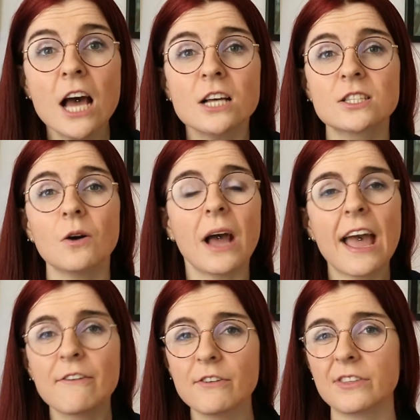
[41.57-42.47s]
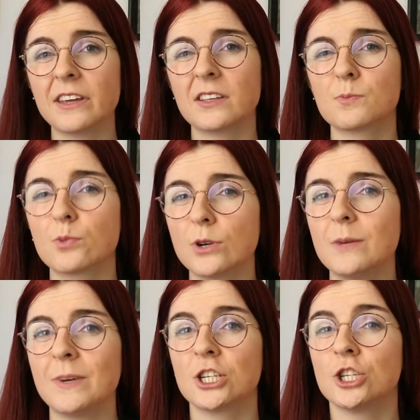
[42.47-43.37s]
So everything is pretty
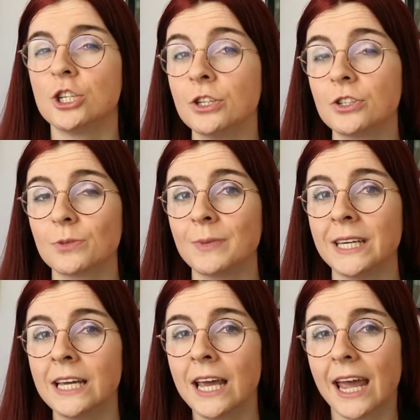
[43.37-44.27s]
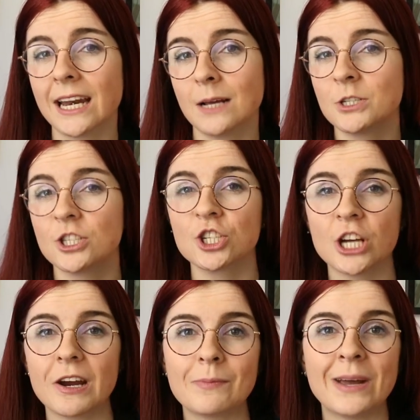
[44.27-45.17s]
much new to me and I'm just
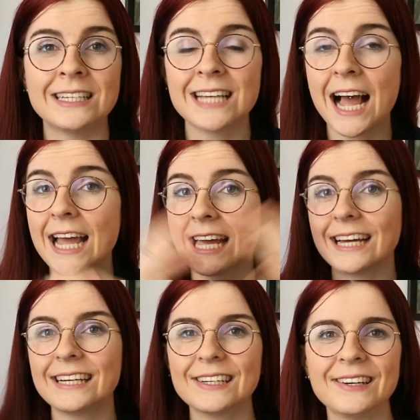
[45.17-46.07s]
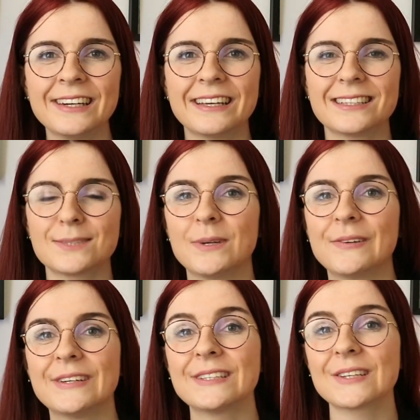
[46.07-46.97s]
sharing my entire learning
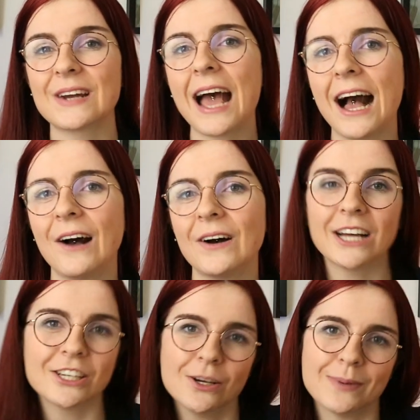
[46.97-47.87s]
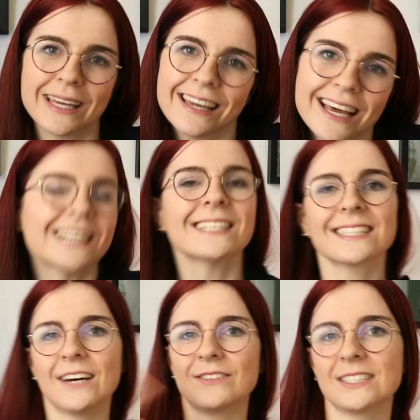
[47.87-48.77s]
experience on how I Newbie
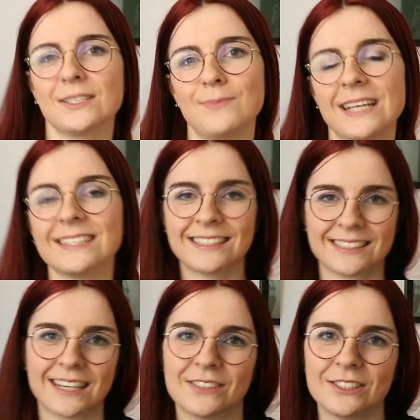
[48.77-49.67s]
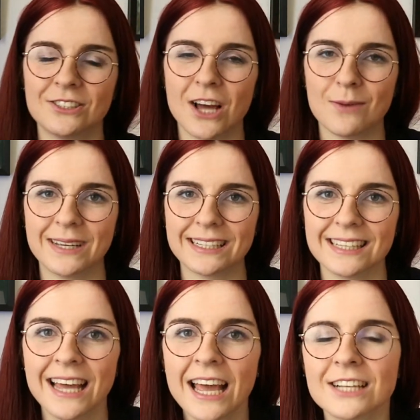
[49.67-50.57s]
discovers the space and discovers new topics.
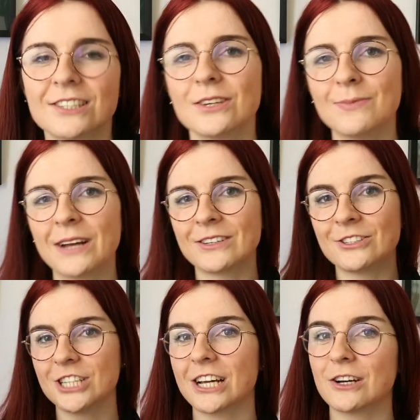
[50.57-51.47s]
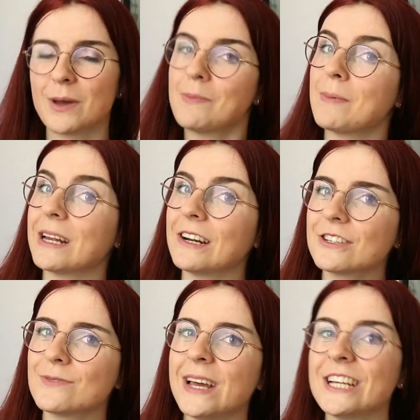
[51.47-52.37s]
So you might want to check out my public
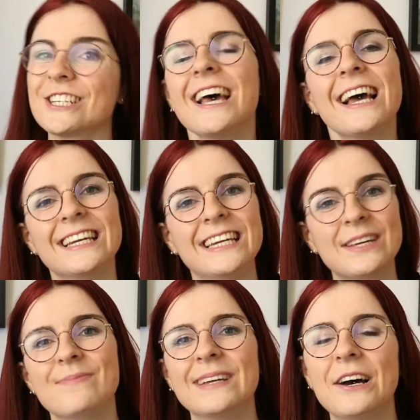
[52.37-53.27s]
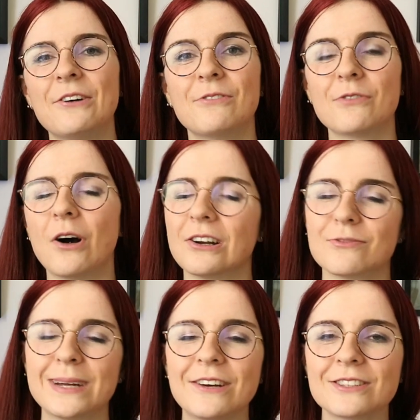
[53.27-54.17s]
Notion page, linked below with all of
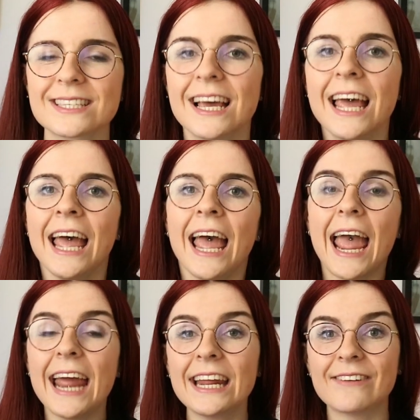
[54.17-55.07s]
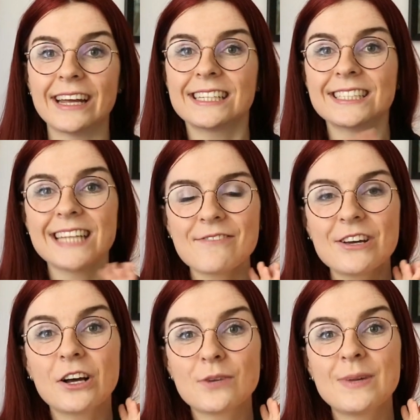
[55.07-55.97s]
my notes. Anyway, today
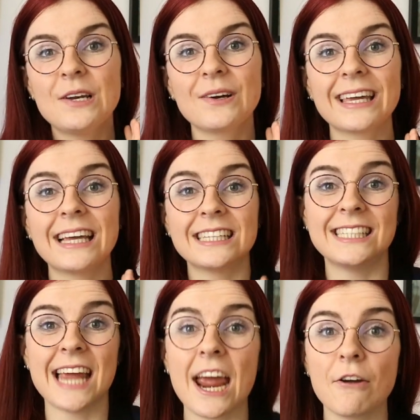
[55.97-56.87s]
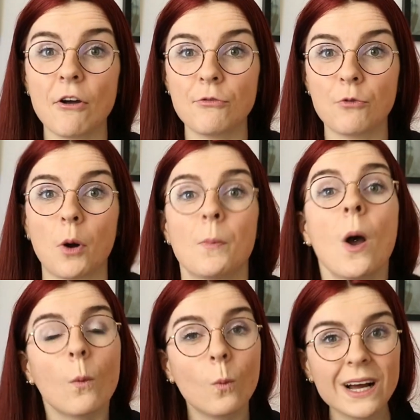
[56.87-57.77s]
we're going to be looking at Terraform.
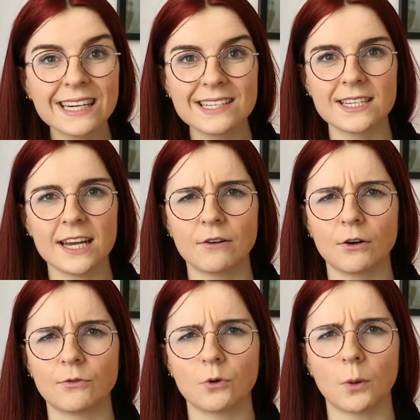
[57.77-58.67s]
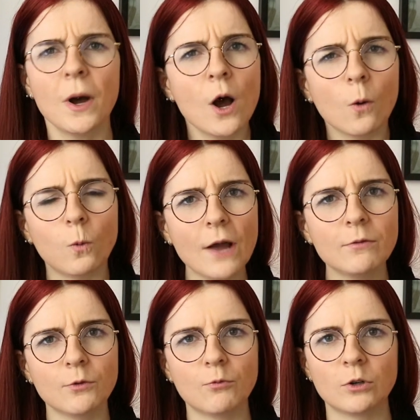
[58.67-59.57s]
What is Terraform? Why
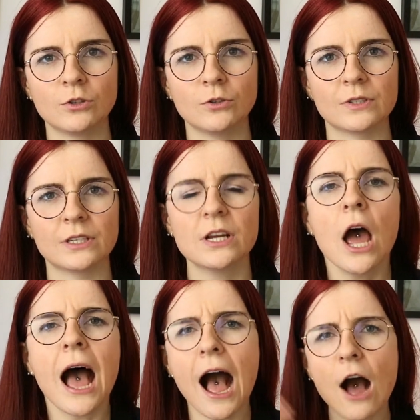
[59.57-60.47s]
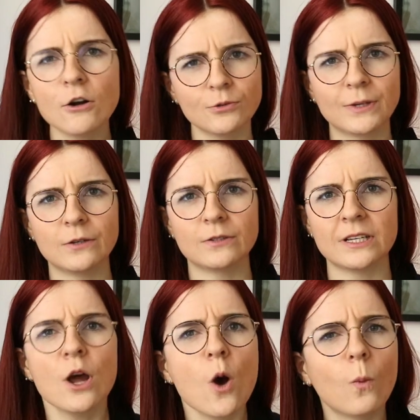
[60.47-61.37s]
would we want to use it? How do we use
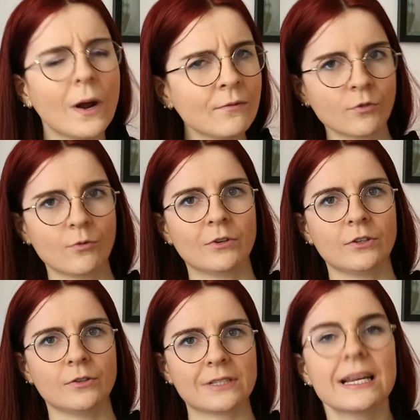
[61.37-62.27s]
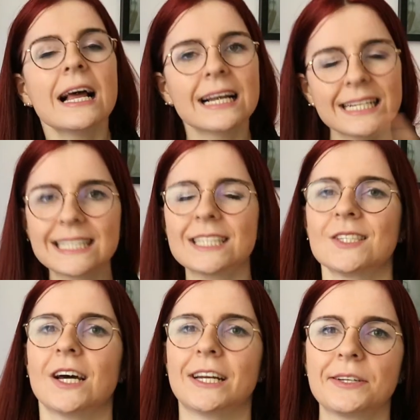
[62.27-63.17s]
it? When would we want to use it? Let's get
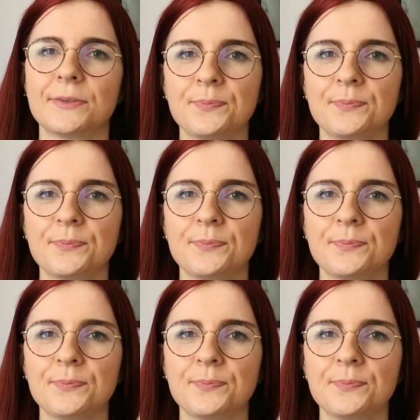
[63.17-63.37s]
started.